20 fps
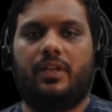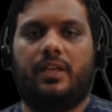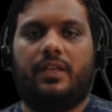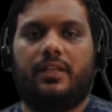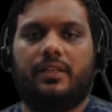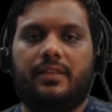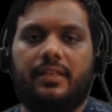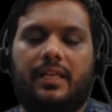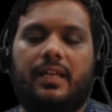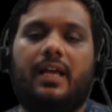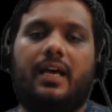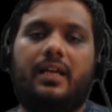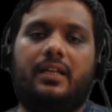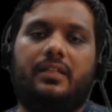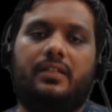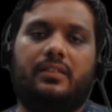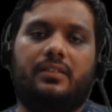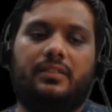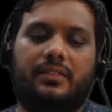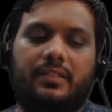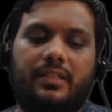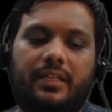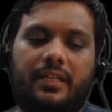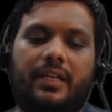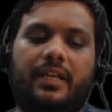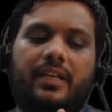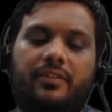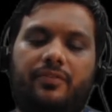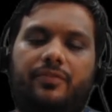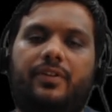there are three
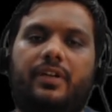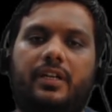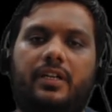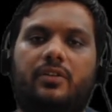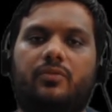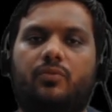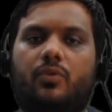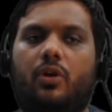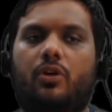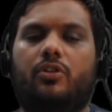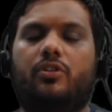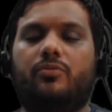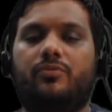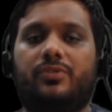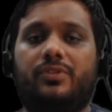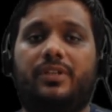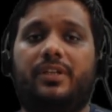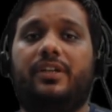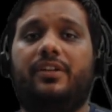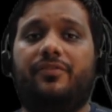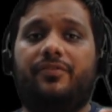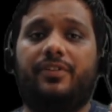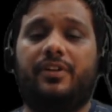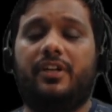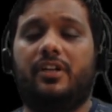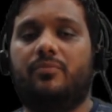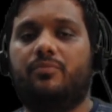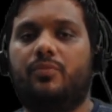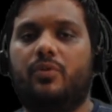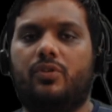different volumes, three
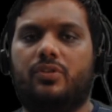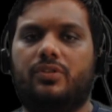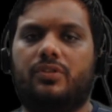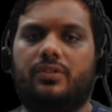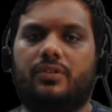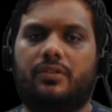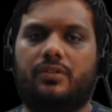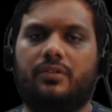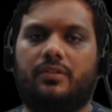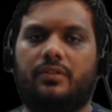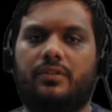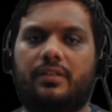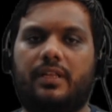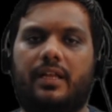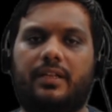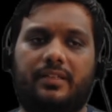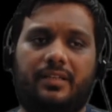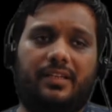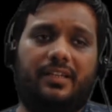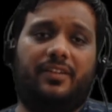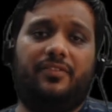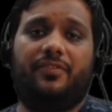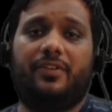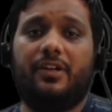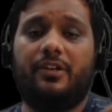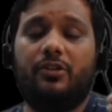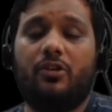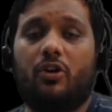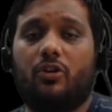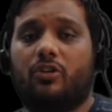different books, that three
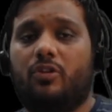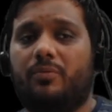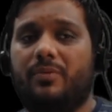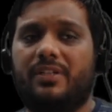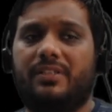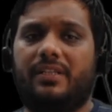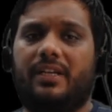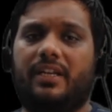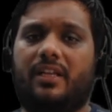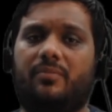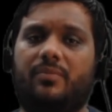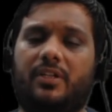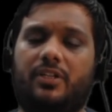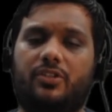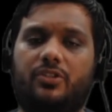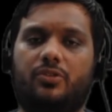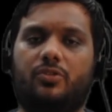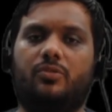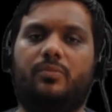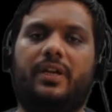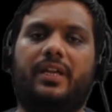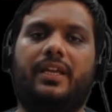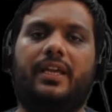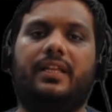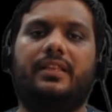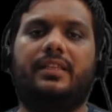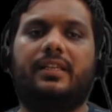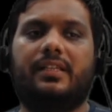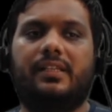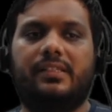different documents that have been issued by
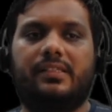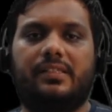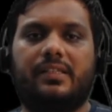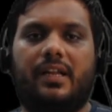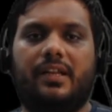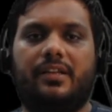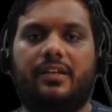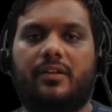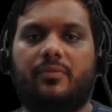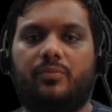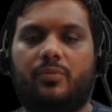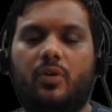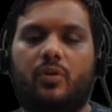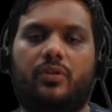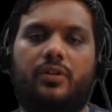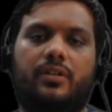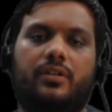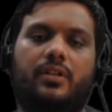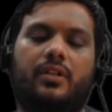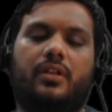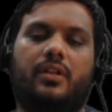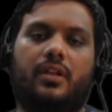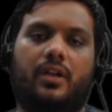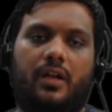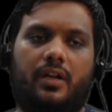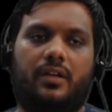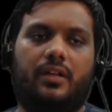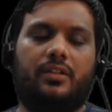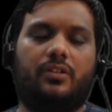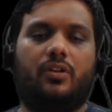Ethical Standard Board
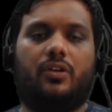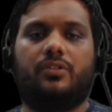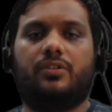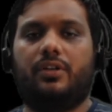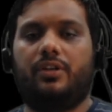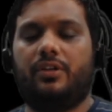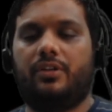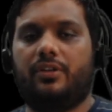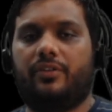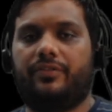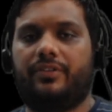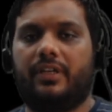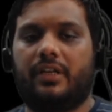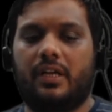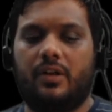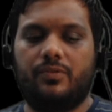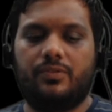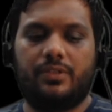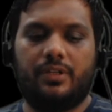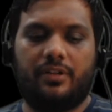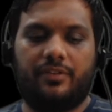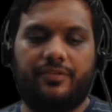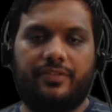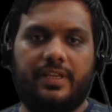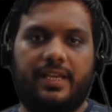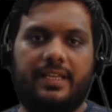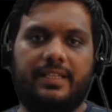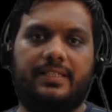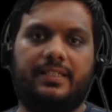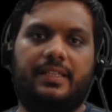under the authority of the Council of the
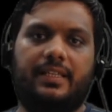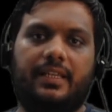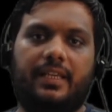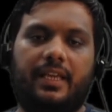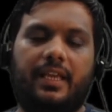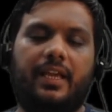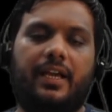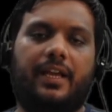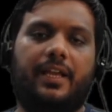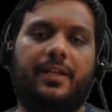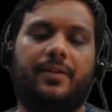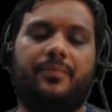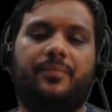ICAI.